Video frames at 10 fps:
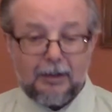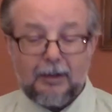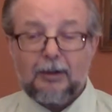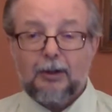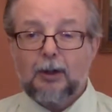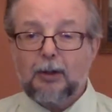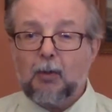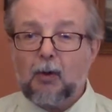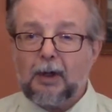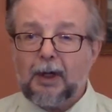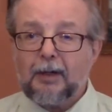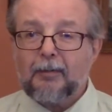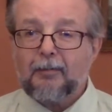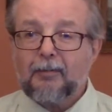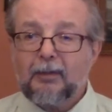Good morning.
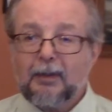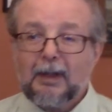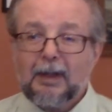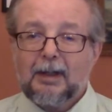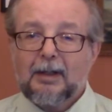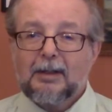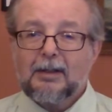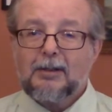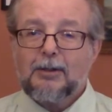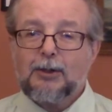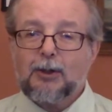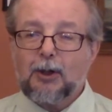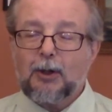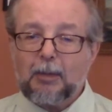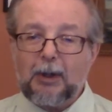It's good
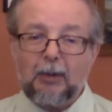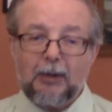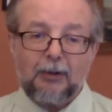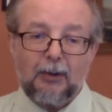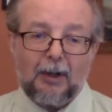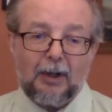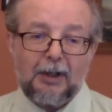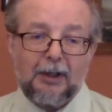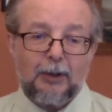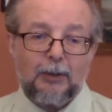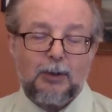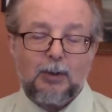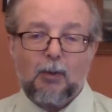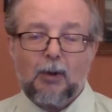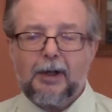to be with you all here this
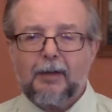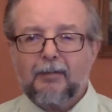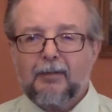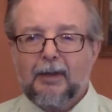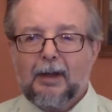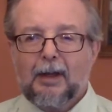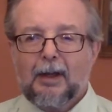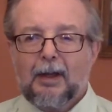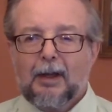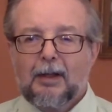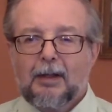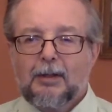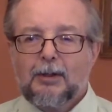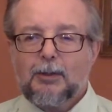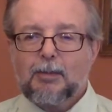morning.
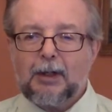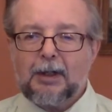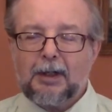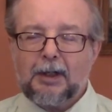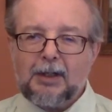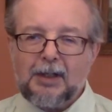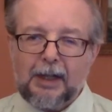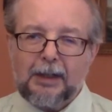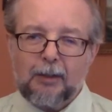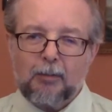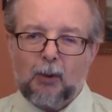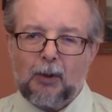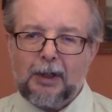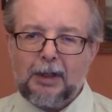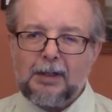It's been an exciting
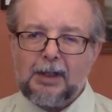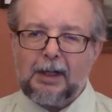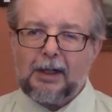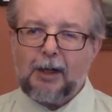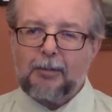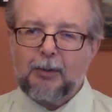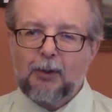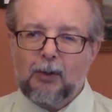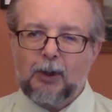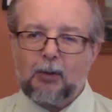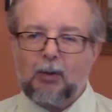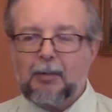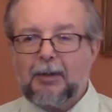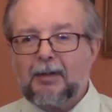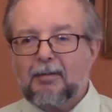morning setting up new
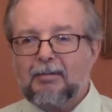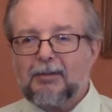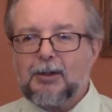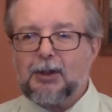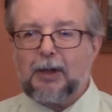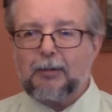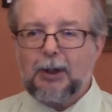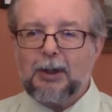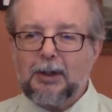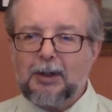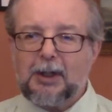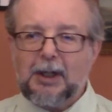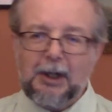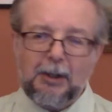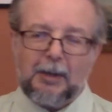equipment, discovering that the
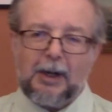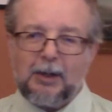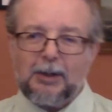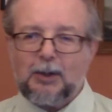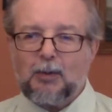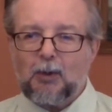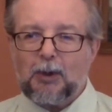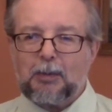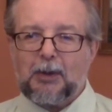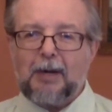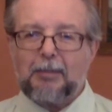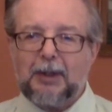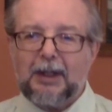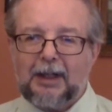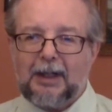email didn't work
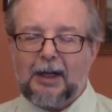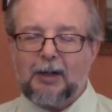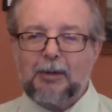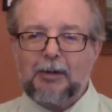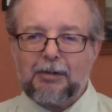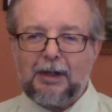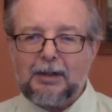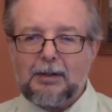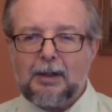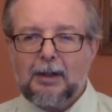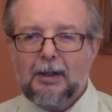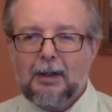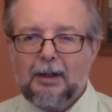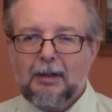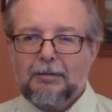properly and had to be fixed,
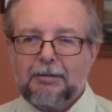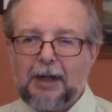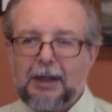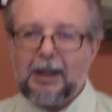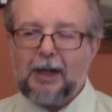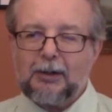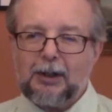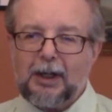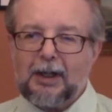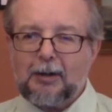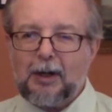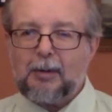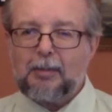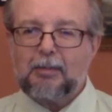finding out that I'd